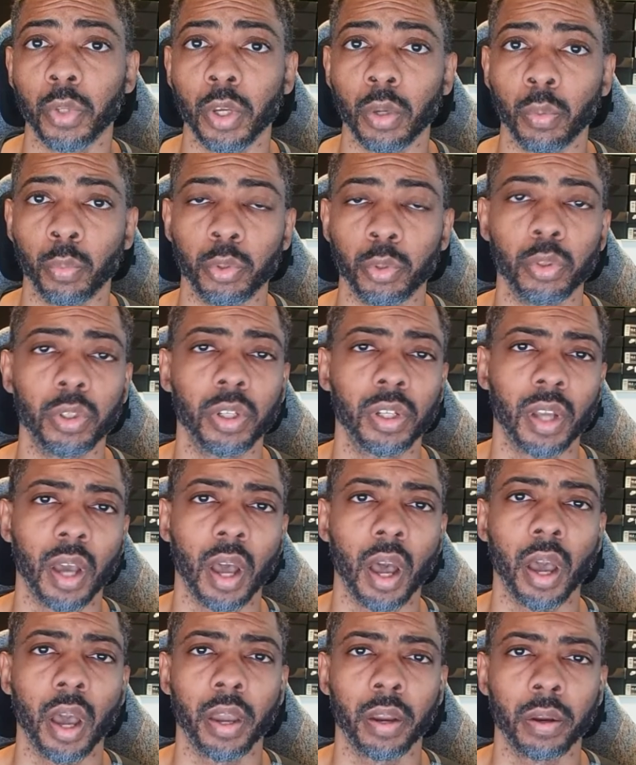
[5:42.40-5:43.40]
When you get
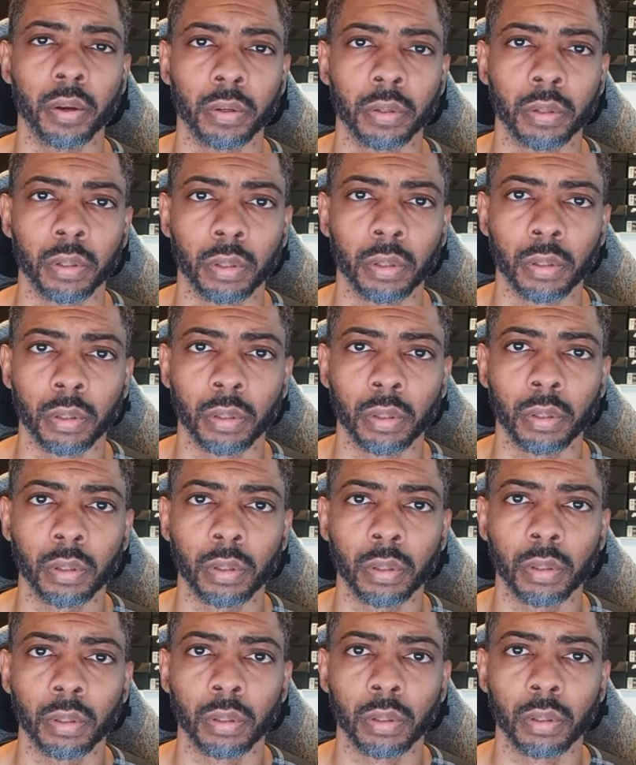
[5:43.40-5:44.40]
hired
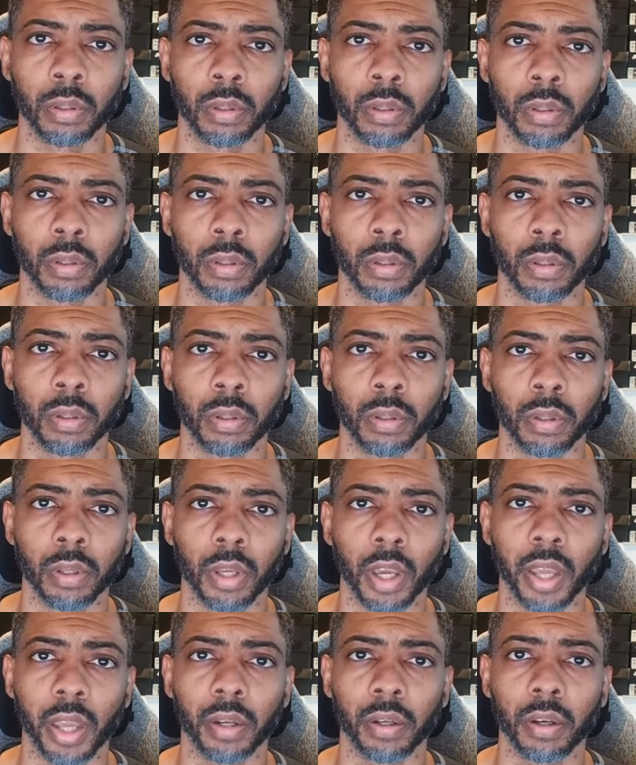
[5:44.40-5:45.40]

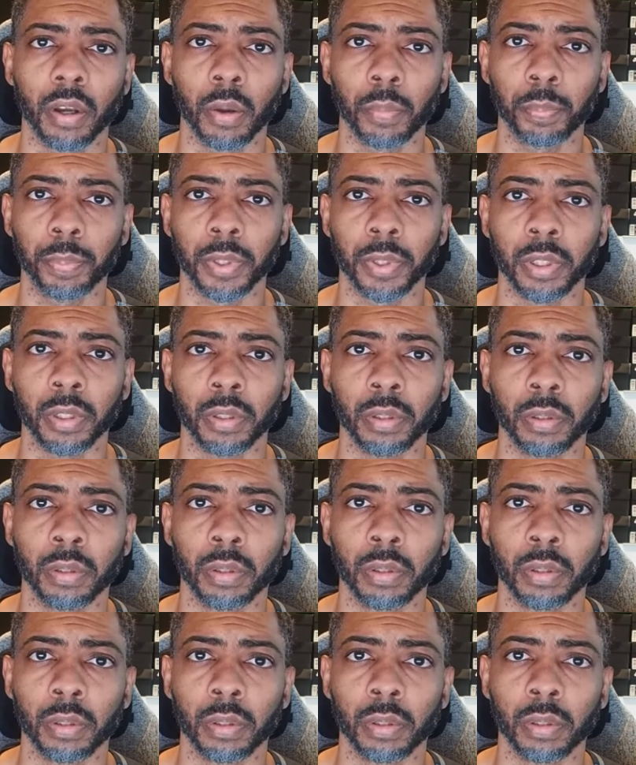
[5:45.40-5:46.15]
at a company